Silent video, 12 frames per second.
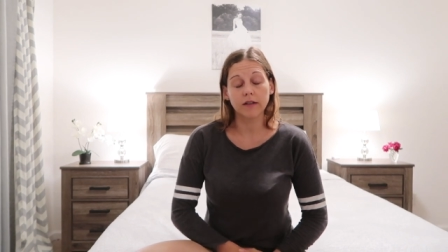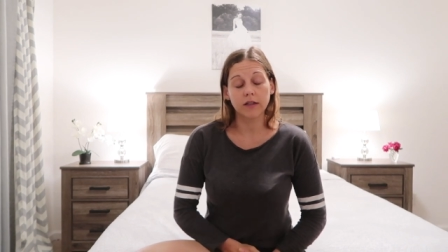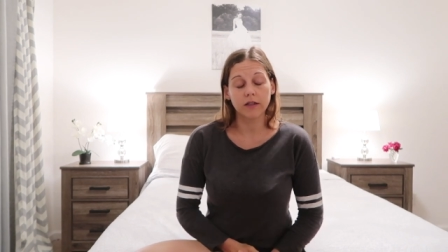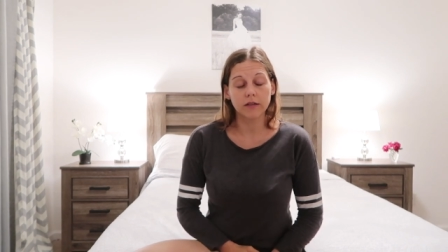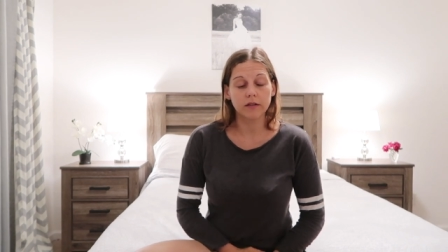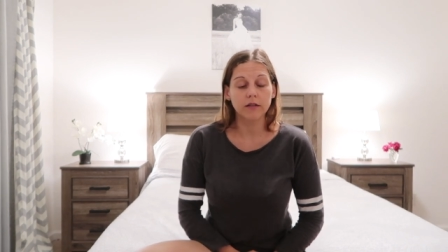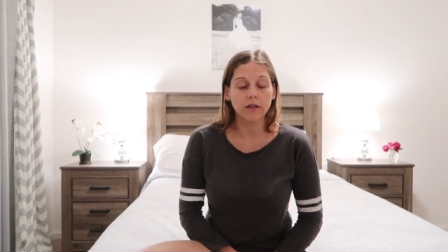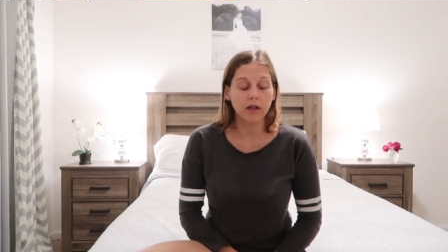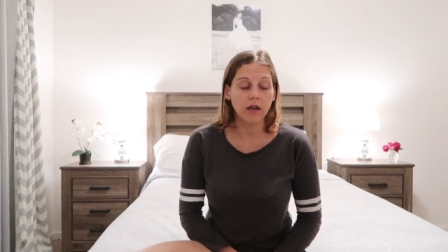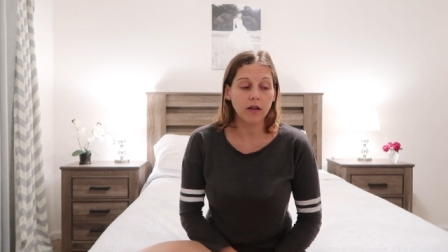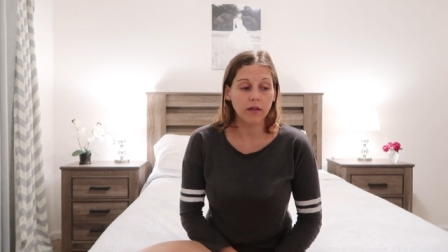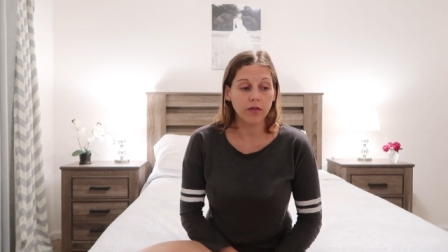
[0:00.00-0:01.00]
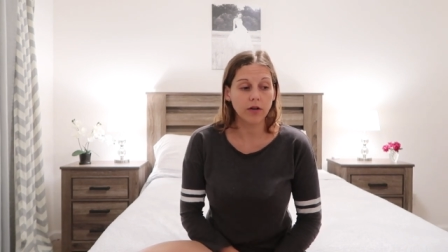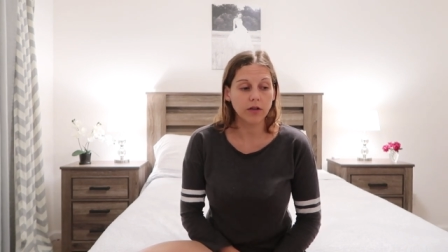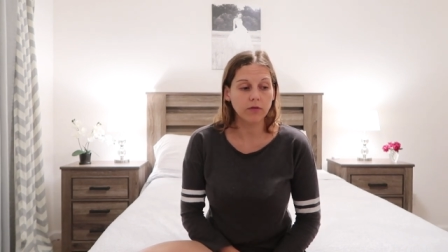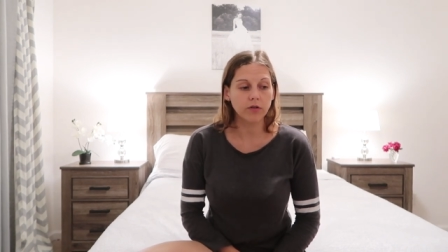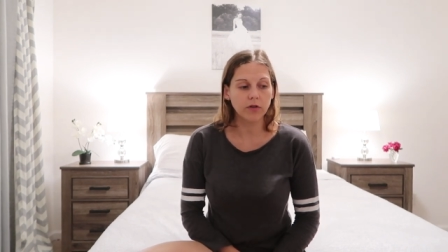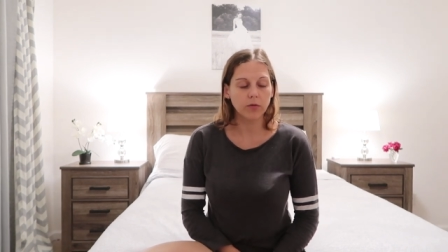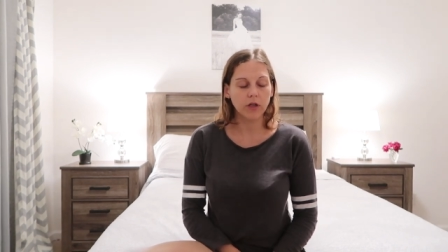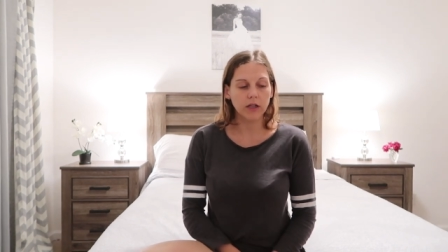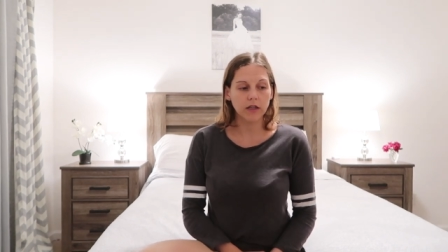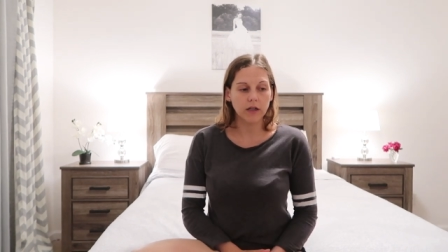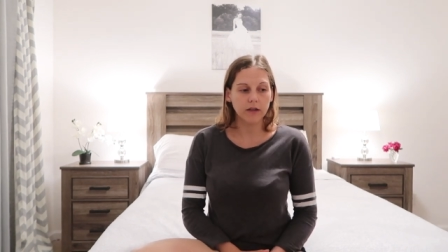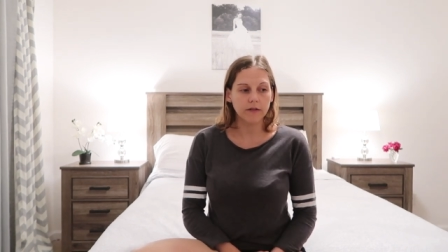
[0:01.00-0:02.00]
And yeah, I thought that was really
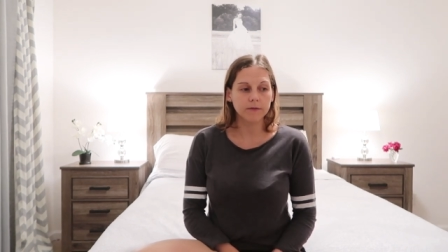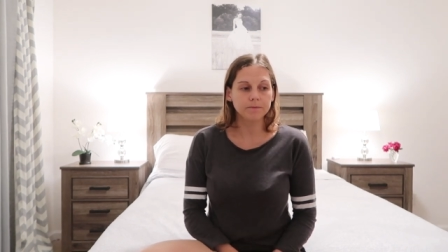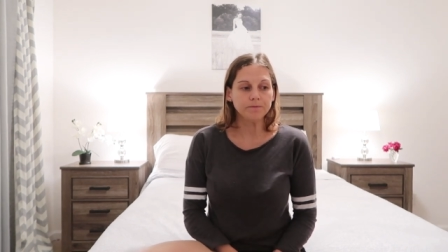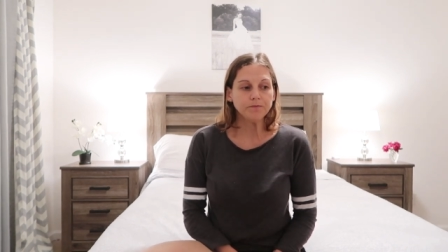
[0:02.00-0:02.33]
nice.